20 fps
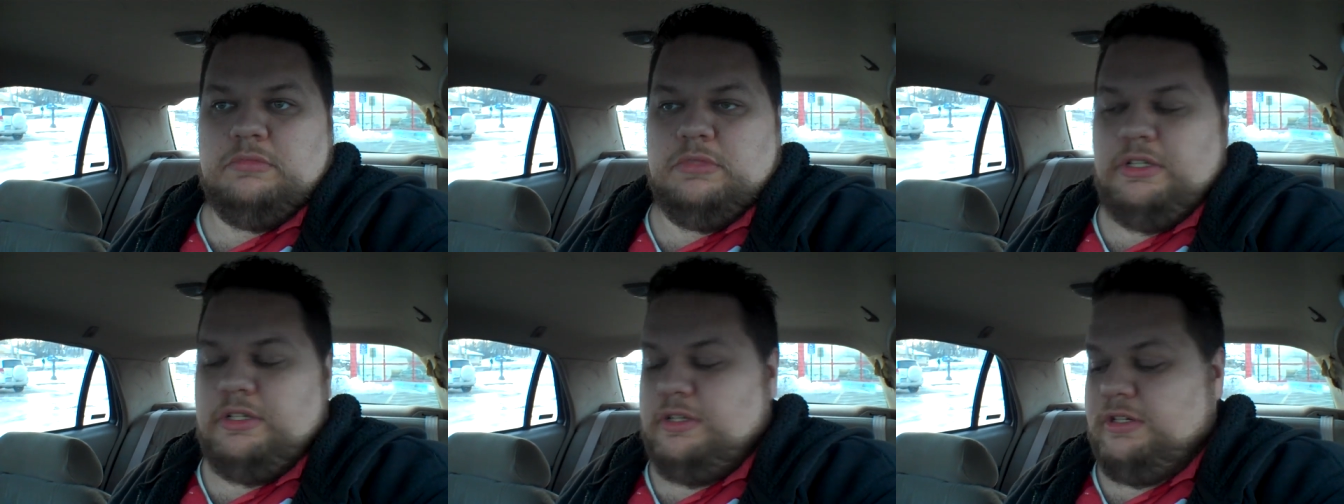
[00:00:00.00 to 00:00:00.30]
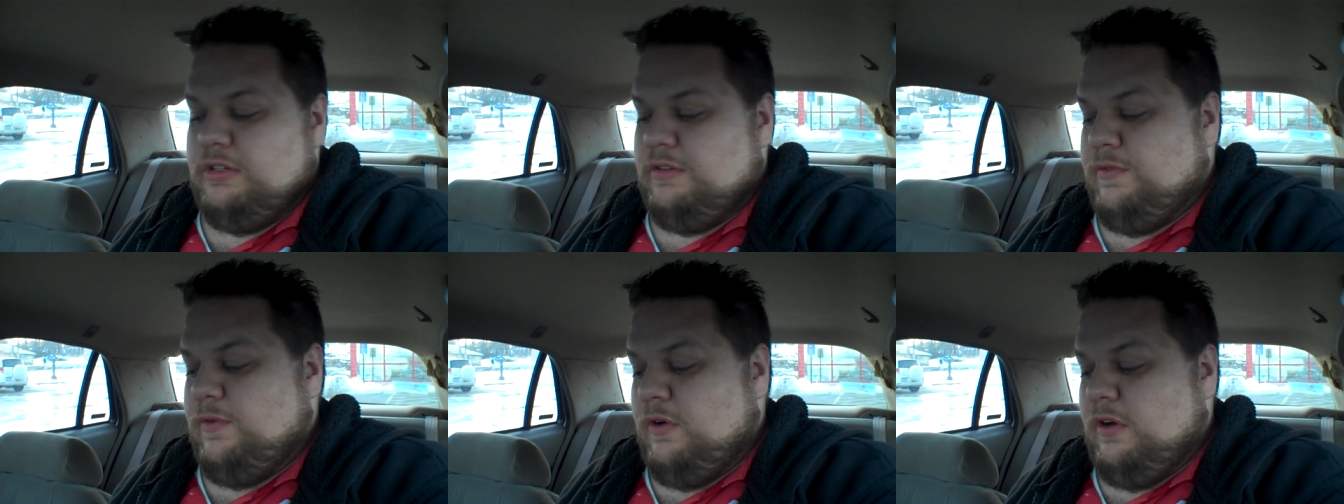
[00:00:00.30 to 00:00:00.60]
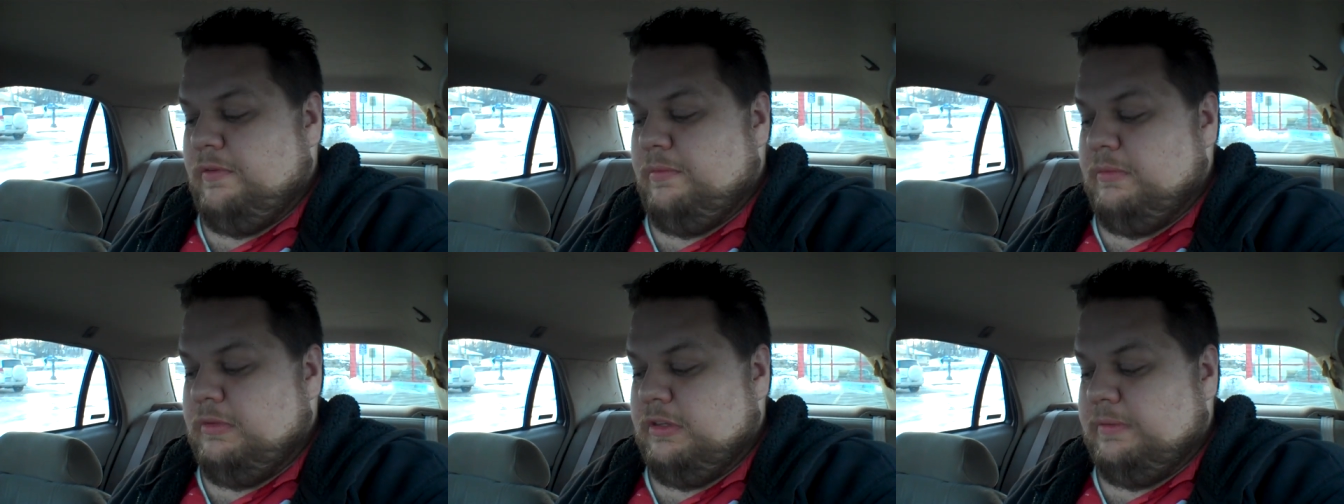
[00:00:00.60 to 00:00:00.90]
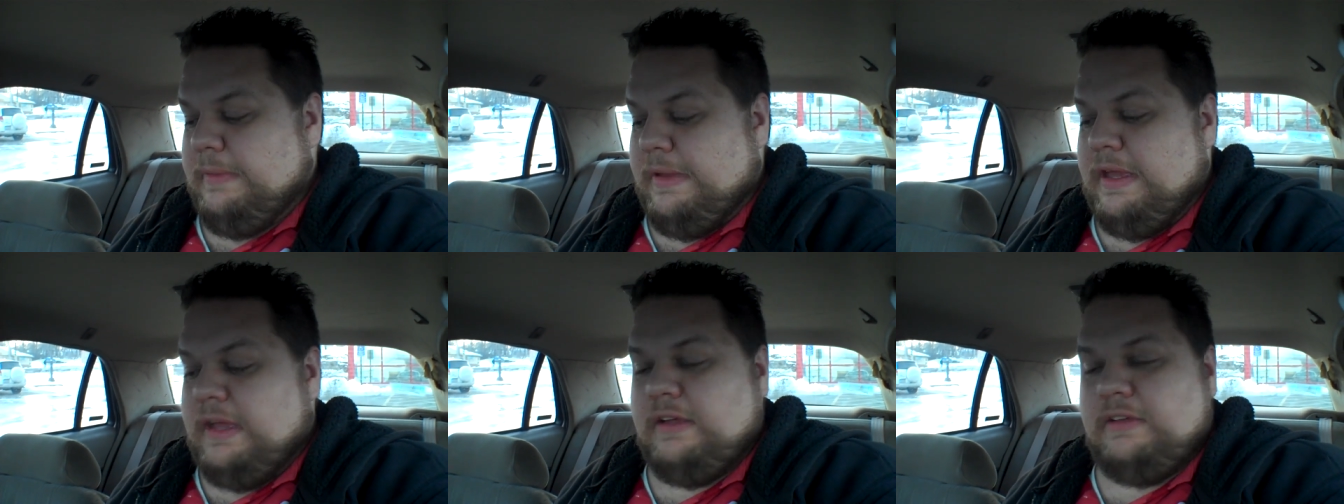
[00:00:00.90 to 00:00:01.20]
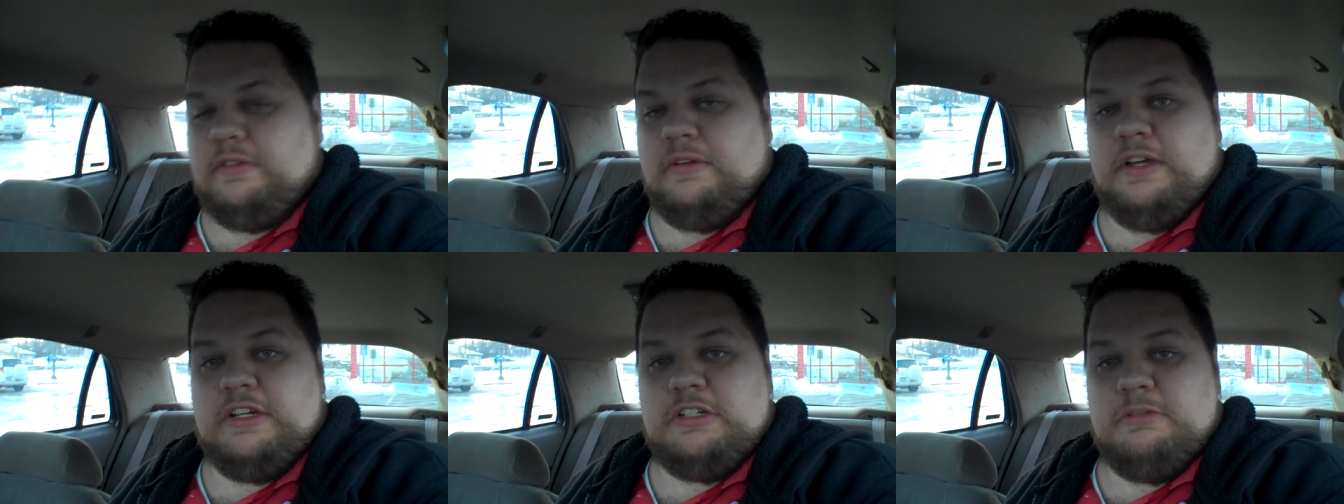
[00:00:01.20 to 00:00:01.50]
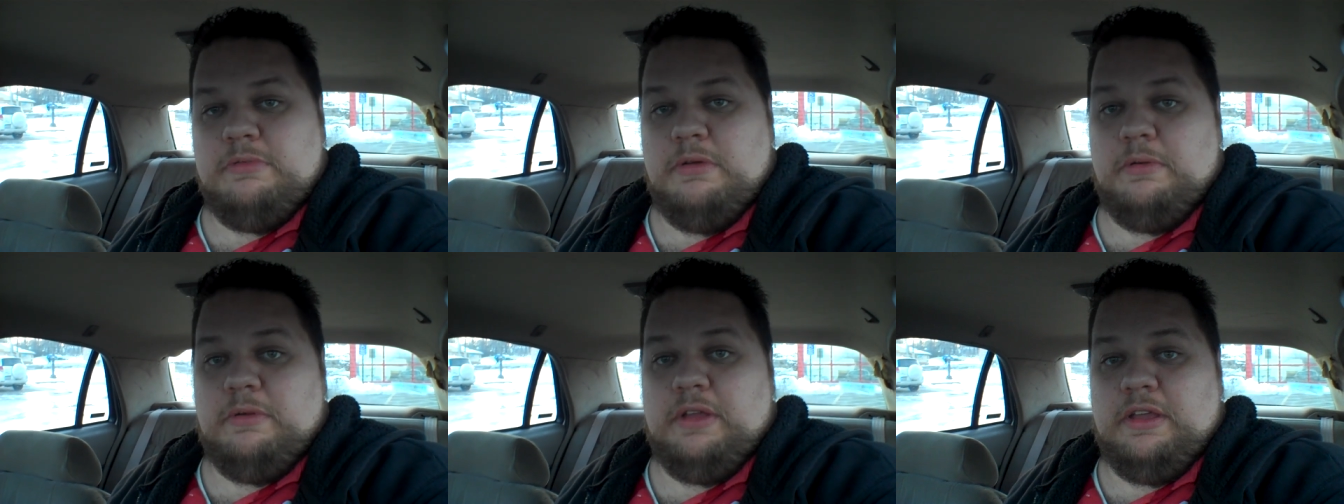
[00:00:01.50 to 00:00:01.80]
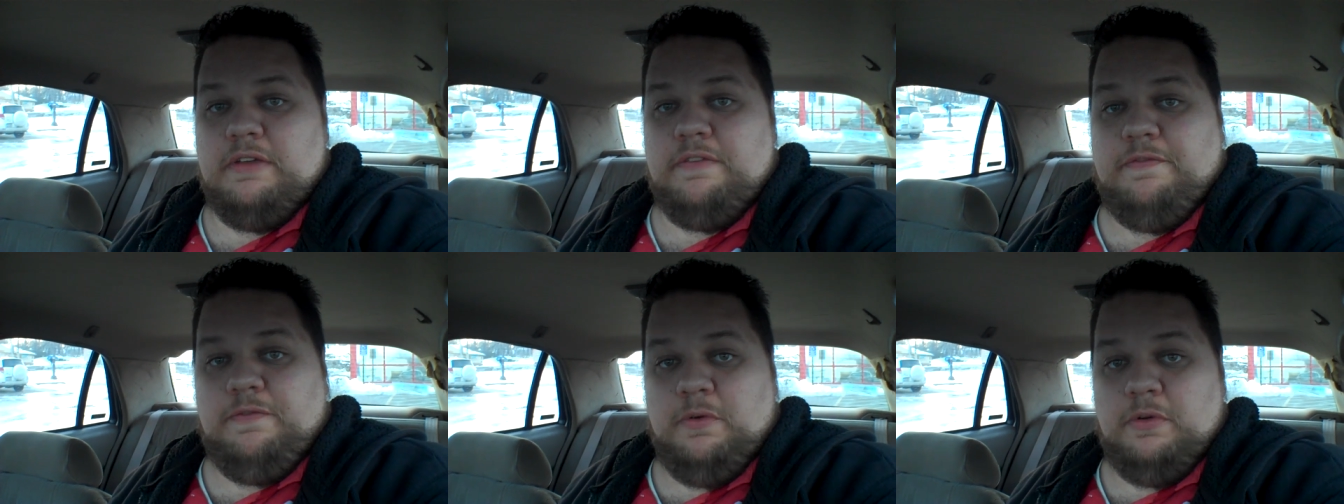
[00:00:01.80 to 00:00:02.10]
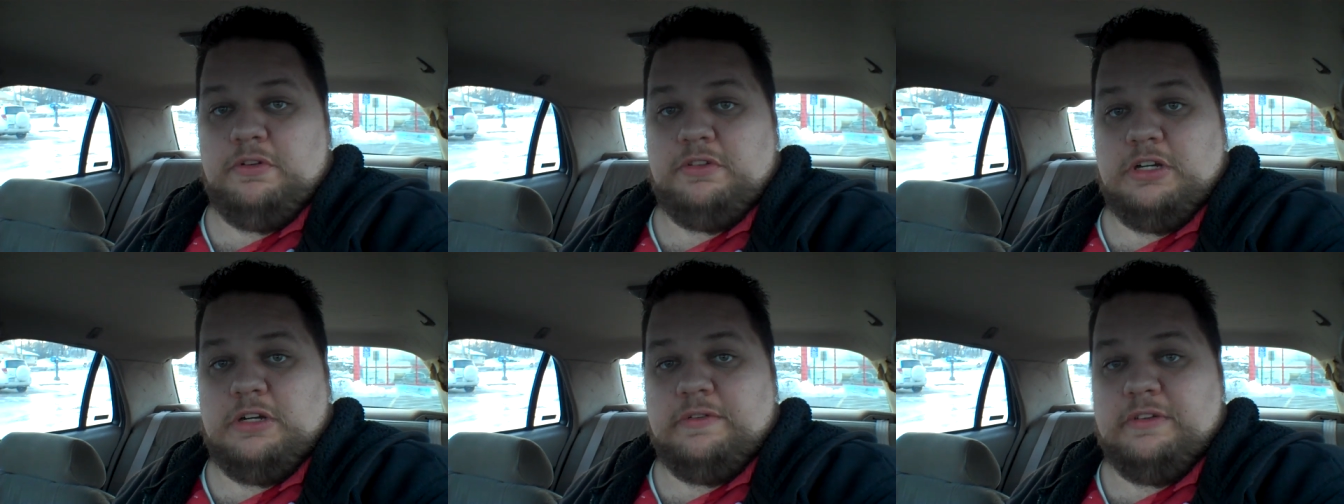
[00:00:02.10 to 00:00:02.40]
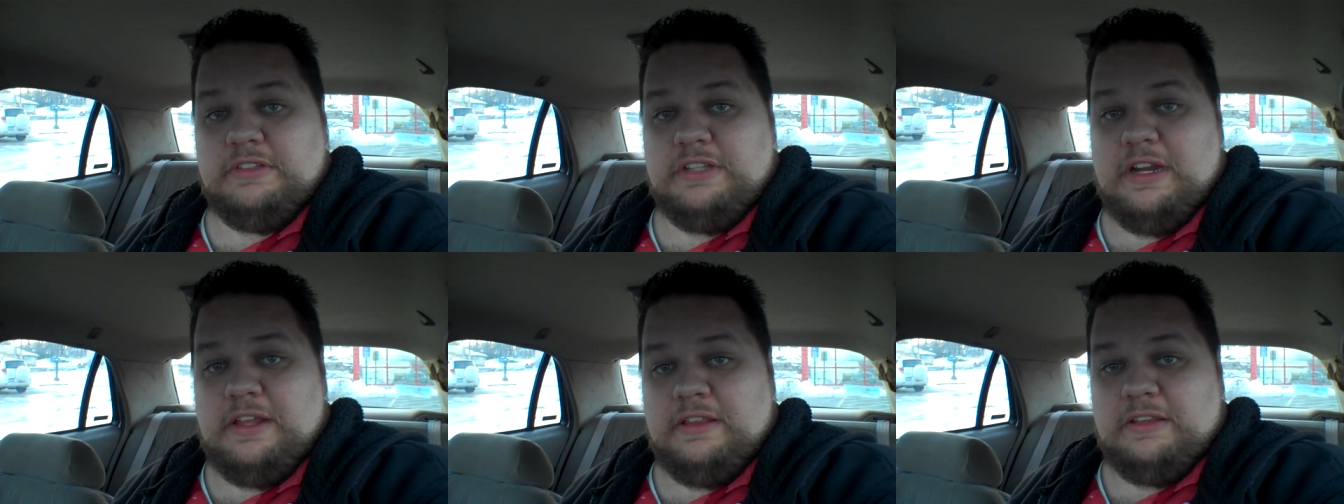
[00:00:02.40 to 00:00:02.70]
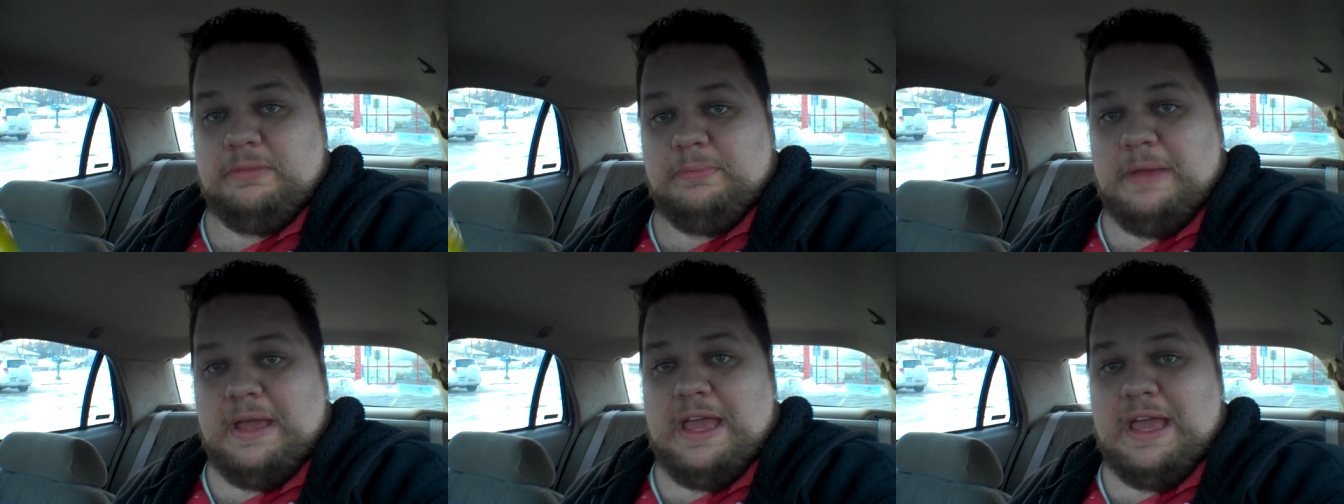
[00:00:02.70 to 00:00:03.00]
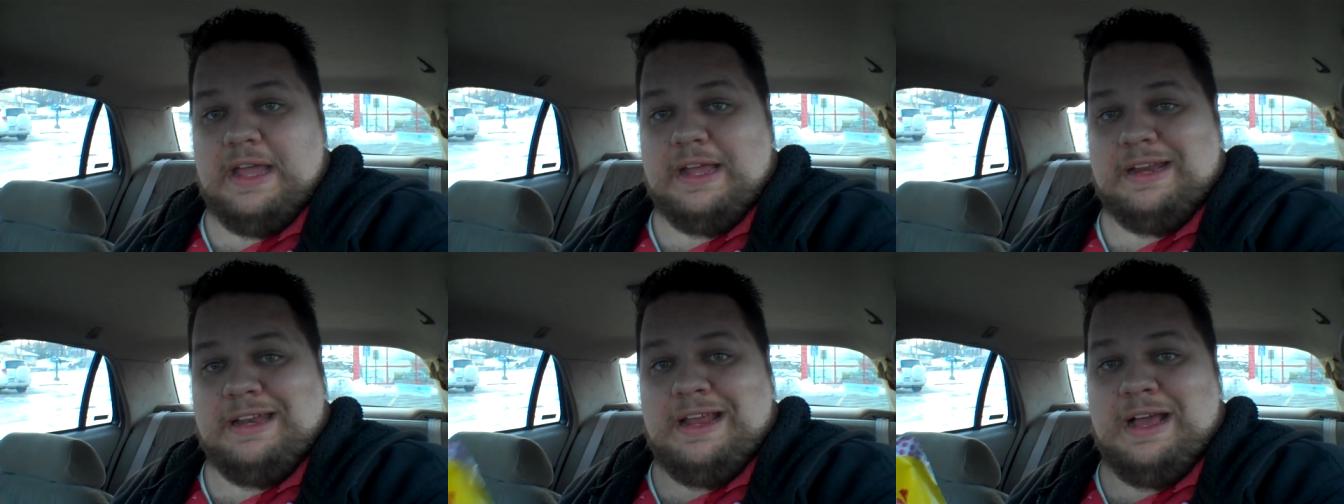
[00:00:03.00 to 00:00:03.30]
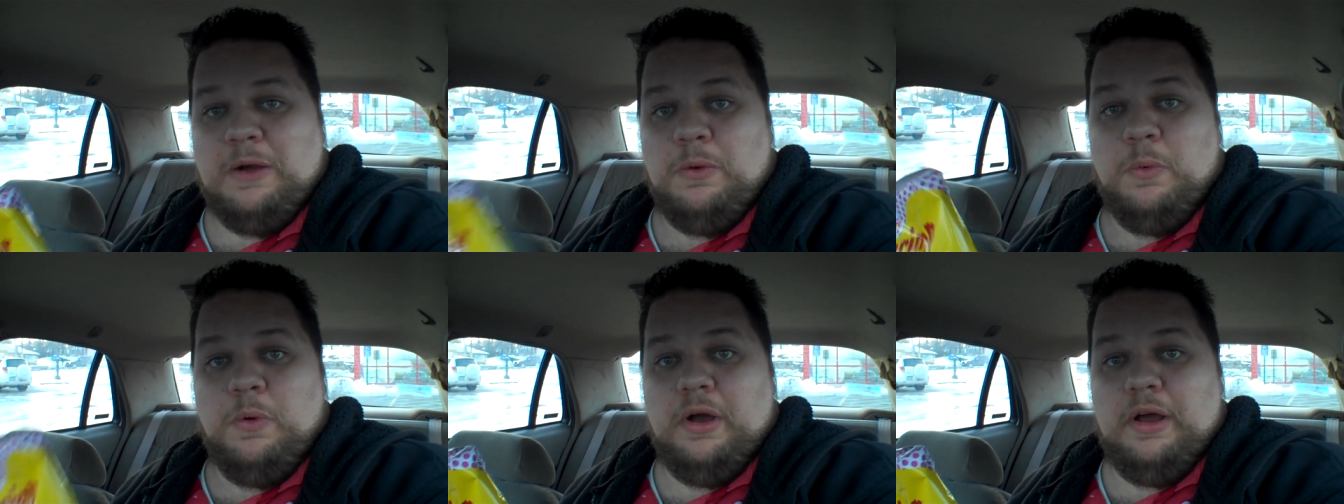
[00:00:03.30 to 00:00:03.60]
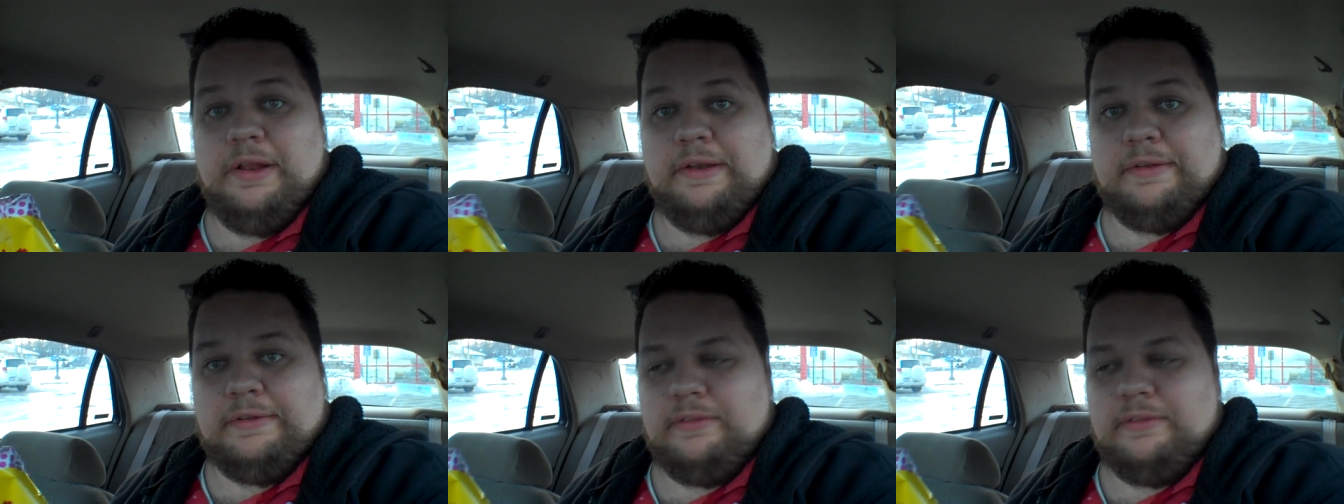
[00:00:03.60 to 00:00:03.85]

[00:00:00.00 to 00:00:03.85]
And there's four of them in this bag, so I should be able to get four servings out of this bag and not one.